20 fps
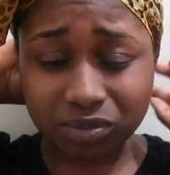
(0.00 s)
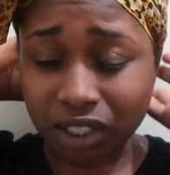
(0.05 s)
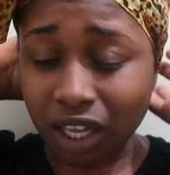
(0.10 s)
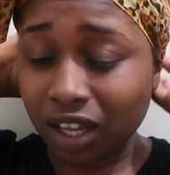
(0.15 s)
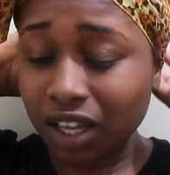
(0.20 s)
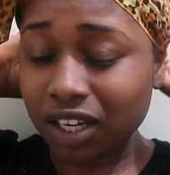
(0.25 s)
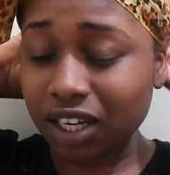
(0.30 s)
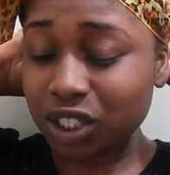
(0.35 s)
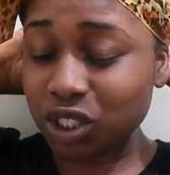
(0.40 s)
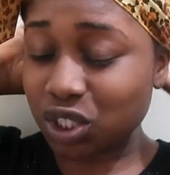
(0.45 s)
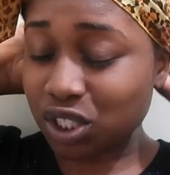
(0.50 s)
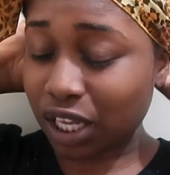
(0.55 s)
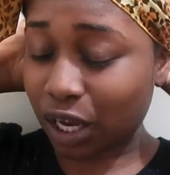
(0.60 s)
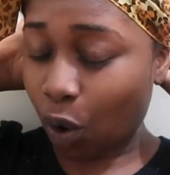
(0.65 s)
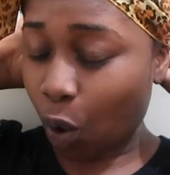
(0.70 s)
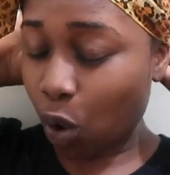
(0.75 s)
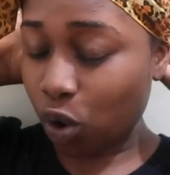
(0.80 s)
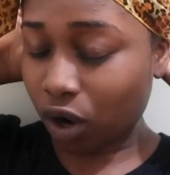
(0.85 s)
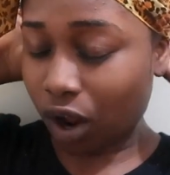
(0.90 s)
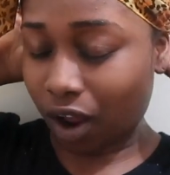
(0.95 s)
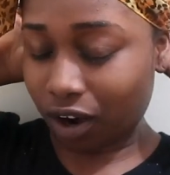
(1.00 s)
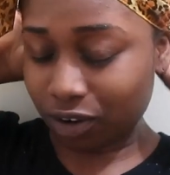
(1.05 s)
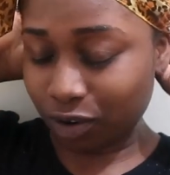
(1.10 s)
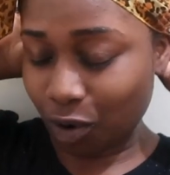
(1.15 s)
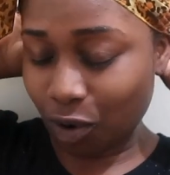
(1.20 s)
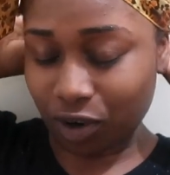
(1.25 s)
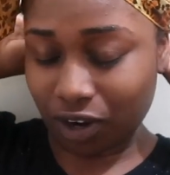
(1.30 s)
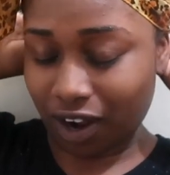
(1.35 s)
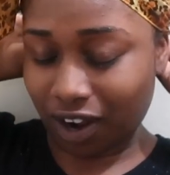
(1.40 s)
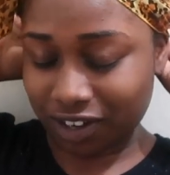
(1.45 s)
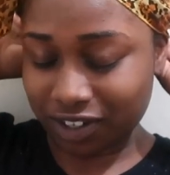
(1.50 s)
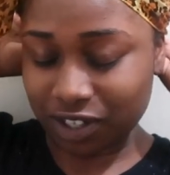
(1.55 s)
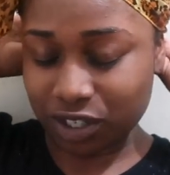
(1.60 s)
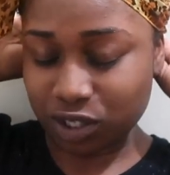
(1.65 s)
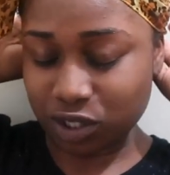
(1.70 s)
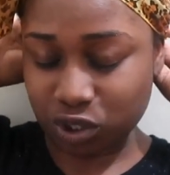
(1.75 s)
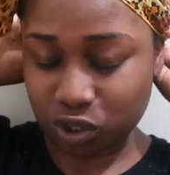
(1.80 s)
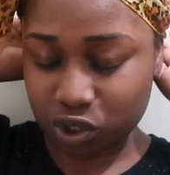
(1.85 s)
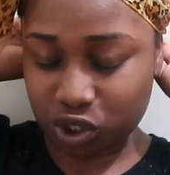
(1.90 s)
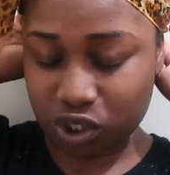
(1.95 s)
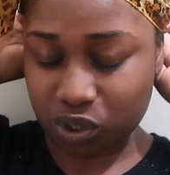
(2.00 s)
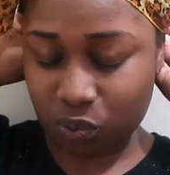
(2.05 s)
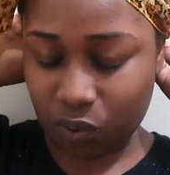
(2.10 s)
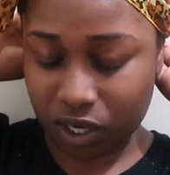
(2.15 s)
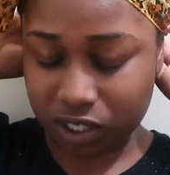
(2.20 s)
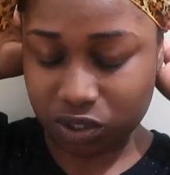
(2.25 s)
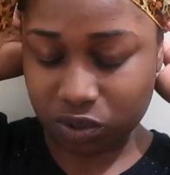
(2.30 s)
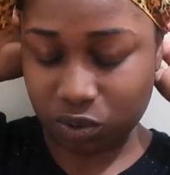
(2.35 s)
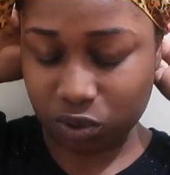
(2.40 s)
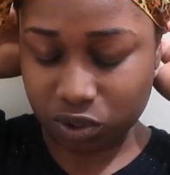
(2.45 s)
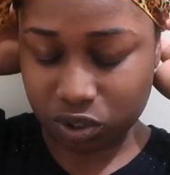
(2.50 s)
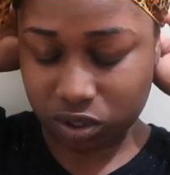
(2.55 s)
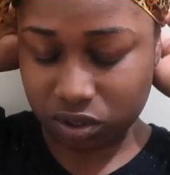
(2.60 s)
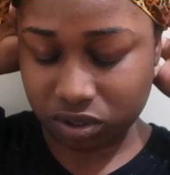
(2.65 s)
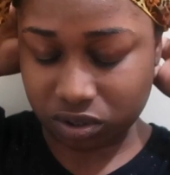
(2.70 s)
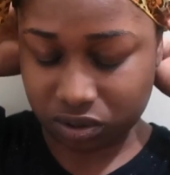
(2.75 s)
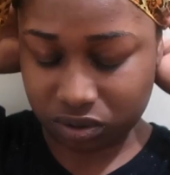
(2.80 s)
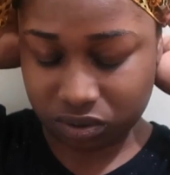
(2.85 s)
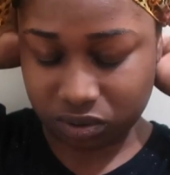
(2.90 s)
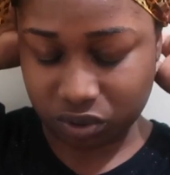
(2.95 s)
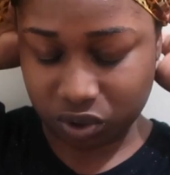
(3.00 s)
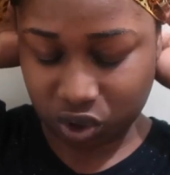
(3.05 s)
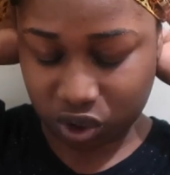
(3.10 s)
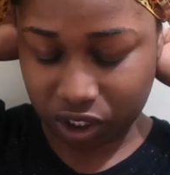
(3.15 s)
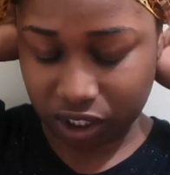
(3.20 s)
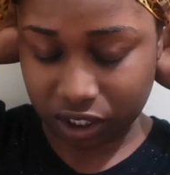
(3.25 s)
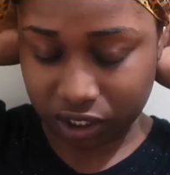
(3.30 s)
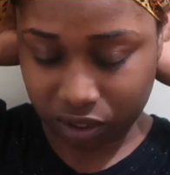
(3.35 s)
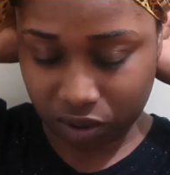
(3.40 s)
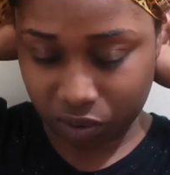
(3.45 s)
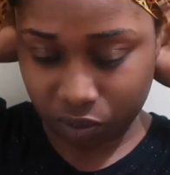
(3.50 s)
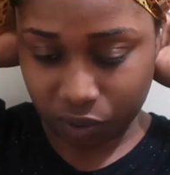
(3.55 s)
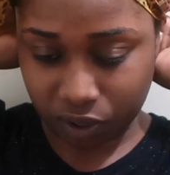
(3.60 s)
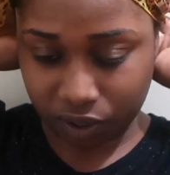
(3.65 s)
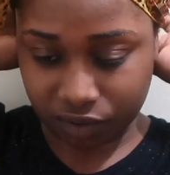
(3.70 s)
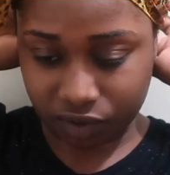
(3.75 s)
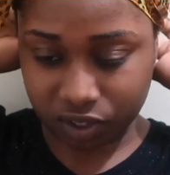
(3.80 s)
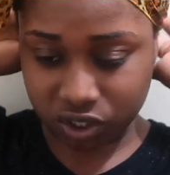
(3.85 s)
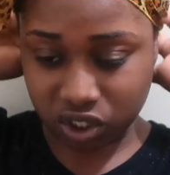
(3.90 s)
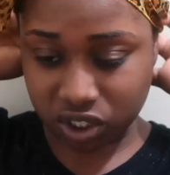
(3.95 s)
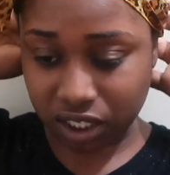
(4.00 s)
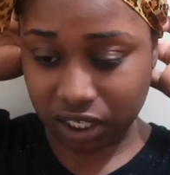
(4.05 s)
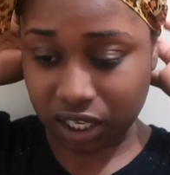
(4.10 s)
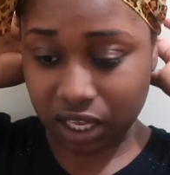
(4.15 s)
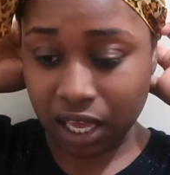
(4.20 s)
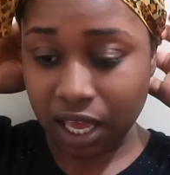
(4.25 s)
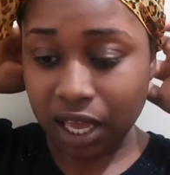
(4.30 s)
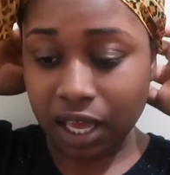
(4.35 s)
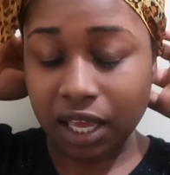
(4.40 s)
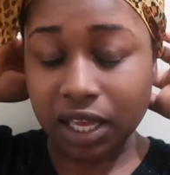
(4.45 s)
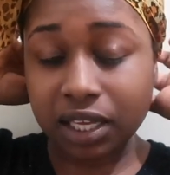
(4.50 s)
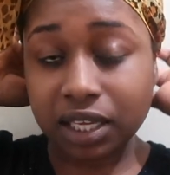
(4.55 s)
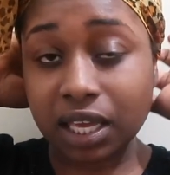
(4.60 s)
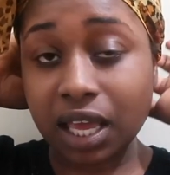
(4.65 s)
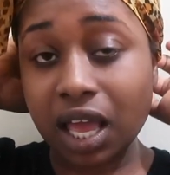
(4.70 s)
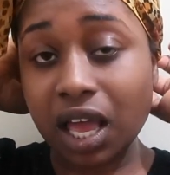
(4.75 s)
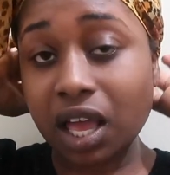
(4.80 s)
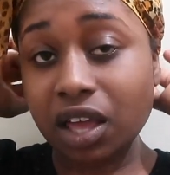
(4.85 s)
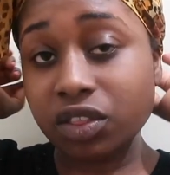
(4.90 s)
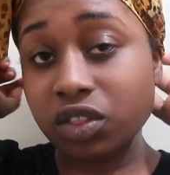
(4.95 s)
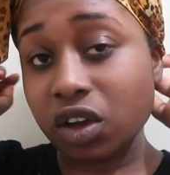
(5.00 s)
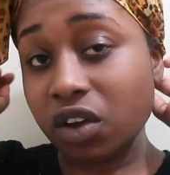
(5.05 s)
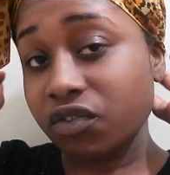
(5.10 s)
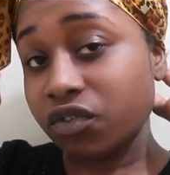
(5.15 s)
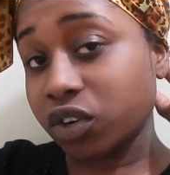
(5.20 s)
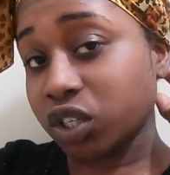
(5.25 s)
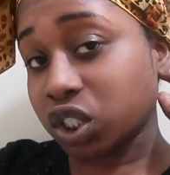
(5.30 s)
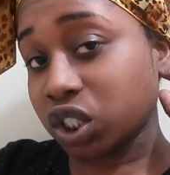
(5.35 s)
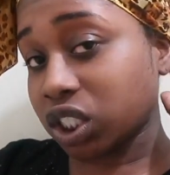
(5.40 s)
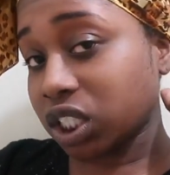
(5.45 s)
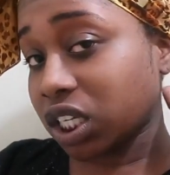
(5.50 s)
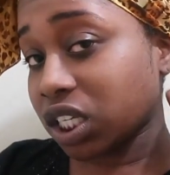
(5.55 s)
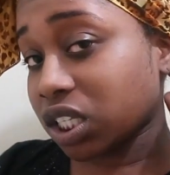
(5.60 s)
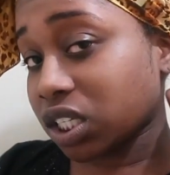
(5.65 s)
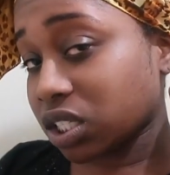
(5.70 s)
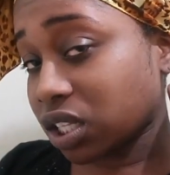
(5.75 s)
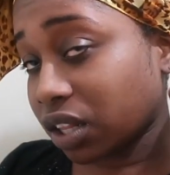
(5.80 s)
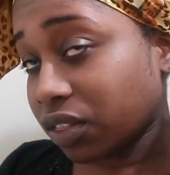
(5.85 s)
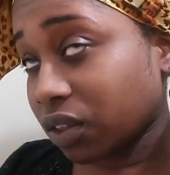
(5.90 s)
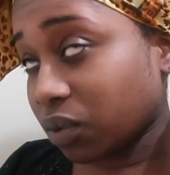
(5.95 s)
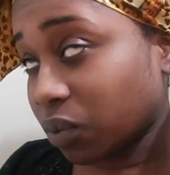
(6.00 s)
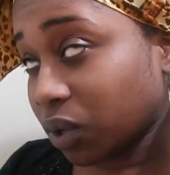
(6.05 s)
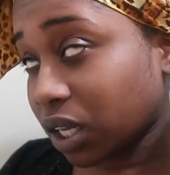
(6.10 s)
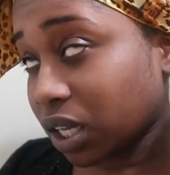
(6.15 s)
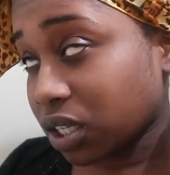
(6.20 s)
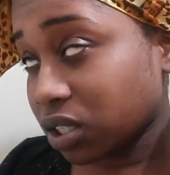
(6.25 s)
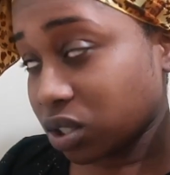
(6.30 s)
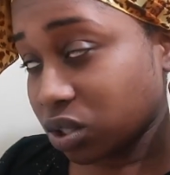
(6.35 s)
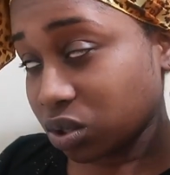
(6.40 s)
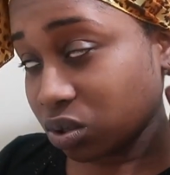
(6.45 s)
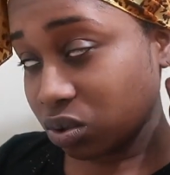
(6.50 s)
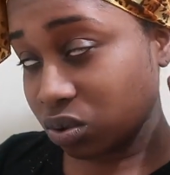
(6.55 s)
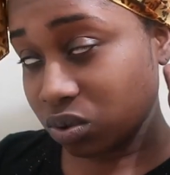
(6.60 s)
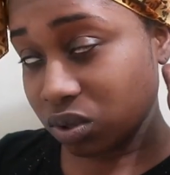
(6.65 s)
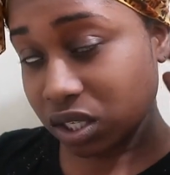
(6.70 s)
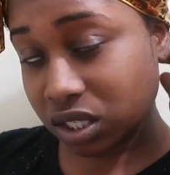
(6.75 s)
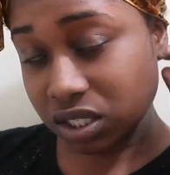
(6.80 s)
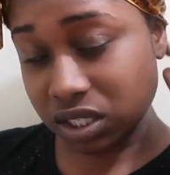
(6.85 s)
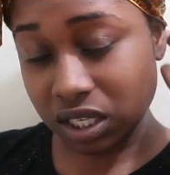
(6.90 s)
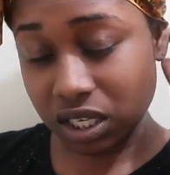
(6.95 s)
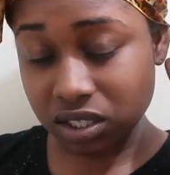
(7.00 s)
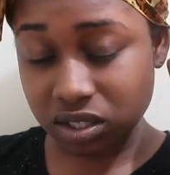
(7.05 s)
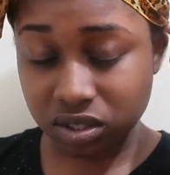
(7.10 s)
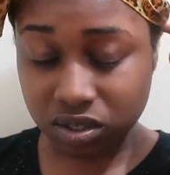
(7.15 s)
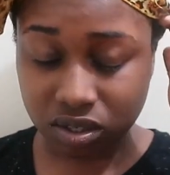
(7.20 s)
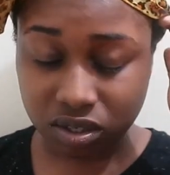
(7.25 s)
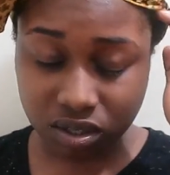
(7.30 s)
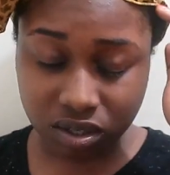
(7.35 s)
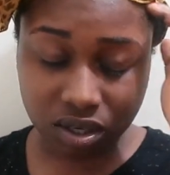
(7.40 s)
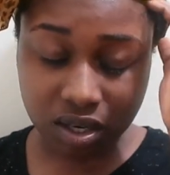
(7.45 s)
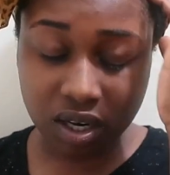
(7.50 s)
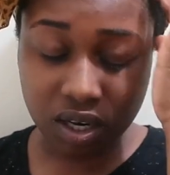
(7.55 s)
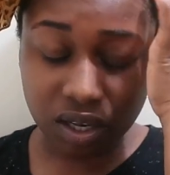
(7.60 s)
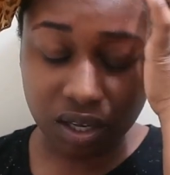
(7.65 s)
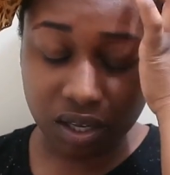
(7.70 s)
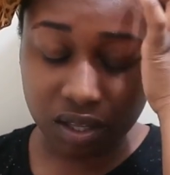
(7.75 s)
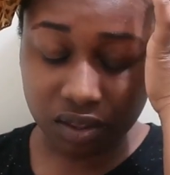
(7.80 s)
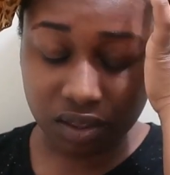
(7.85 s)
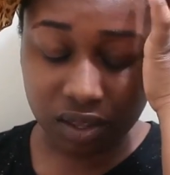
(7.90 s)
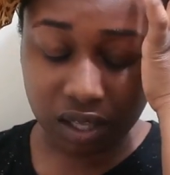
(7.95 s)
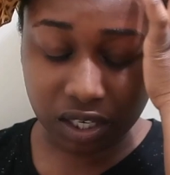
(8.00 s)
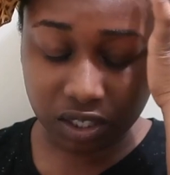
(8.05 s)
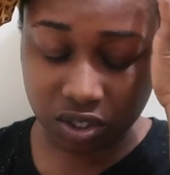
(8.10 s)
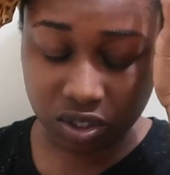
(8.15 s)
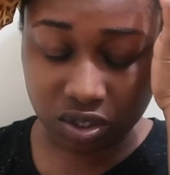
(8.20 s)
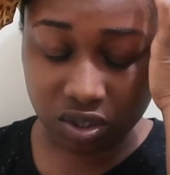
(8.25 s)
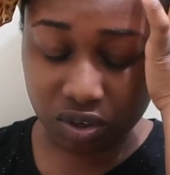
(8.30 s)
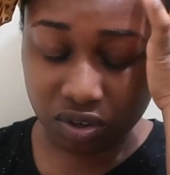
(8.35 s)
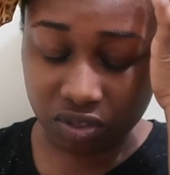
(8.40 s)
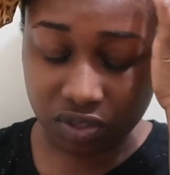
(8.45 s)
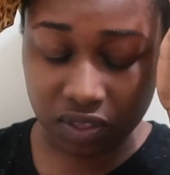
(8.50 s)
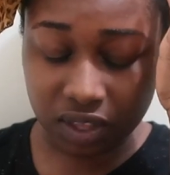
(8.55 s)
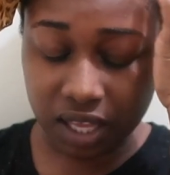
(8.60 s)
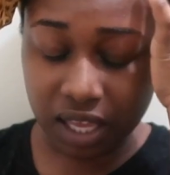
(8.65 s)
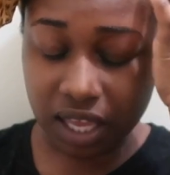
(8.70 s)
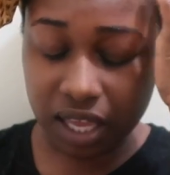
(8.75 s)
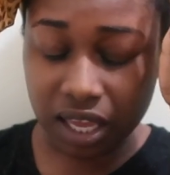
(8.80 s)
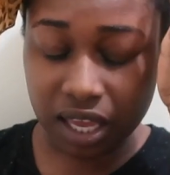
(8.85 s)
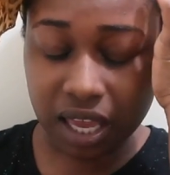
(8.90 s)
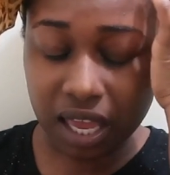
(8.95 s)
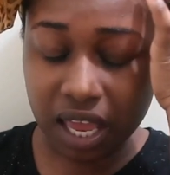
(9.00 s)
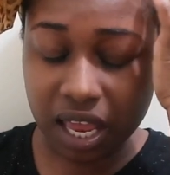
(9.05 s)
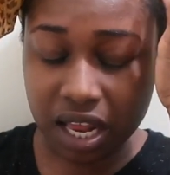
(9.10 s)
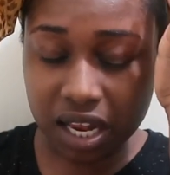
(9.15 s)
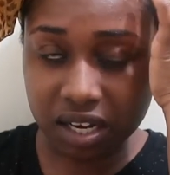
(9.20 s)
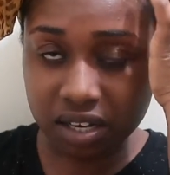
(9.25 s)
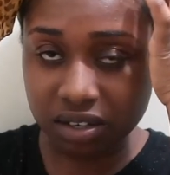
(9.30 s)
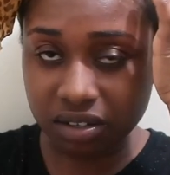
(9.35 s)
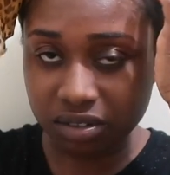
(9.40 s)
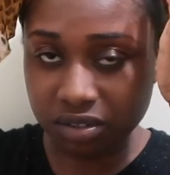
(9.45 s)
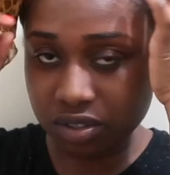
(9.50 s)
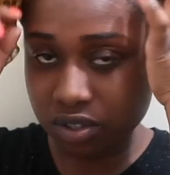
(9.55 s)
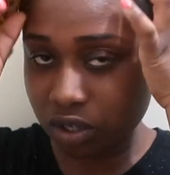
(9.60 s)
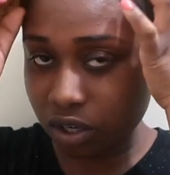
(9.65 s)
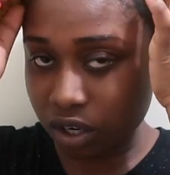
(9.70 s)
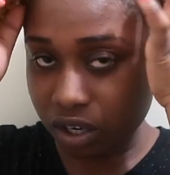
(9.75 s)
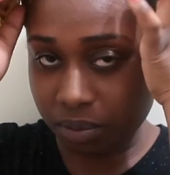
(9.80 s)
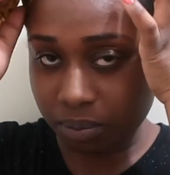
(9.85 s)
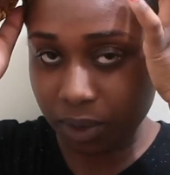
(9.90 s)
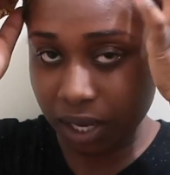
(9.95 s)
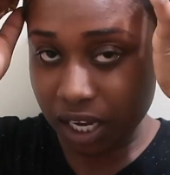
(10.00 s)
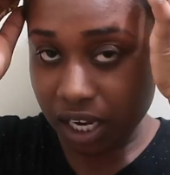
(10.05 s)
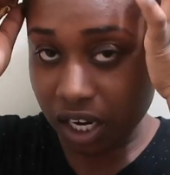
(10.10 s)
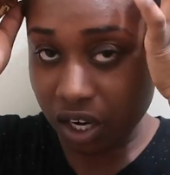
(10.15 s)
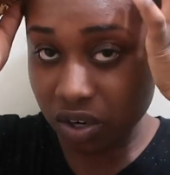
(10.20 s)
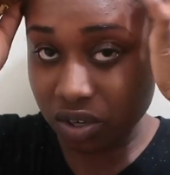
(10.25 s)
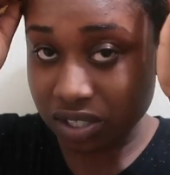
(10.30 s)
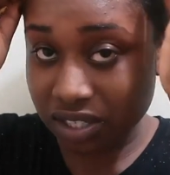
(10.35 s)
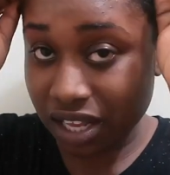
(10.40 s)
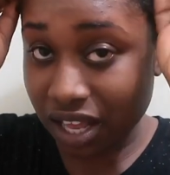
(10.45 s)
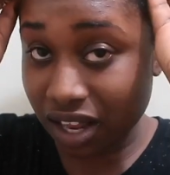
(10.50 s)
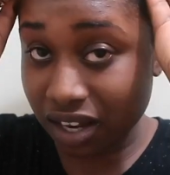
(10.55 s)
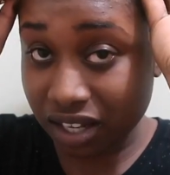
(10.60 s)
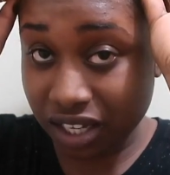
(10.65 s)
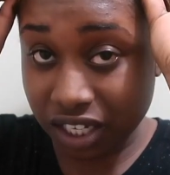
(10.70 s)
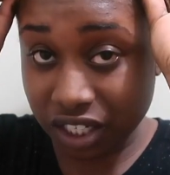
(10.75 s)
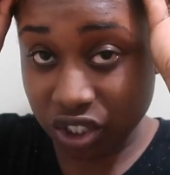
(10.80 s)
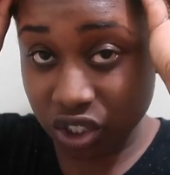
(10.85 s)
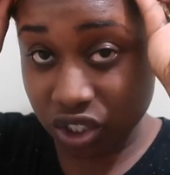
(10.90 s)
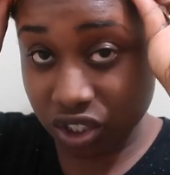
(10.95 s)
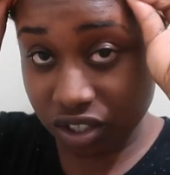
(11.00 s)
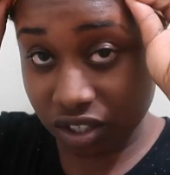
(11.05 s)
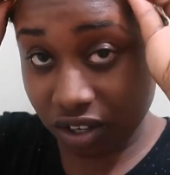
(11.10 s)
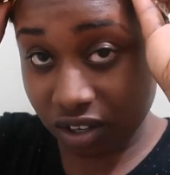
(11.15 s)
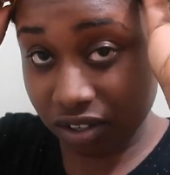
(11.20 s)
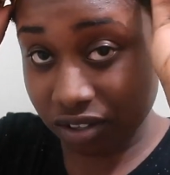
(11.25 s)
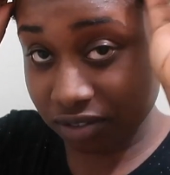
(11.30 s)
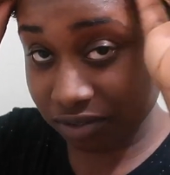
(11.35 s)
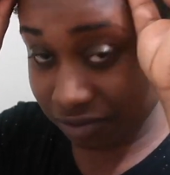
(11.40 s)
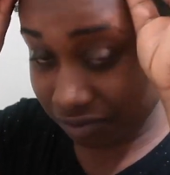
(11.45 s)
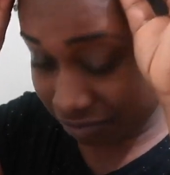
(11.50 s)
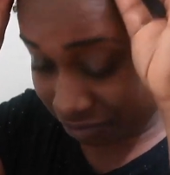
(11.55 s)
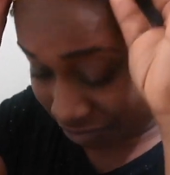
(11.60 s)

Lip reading: And she's like, hold on. So she went to go to check it out, whatever. She's like, yeah, unfortunately, there's nothing we can do because that's their thing. And sorry, my hair is hella itchy, y'all.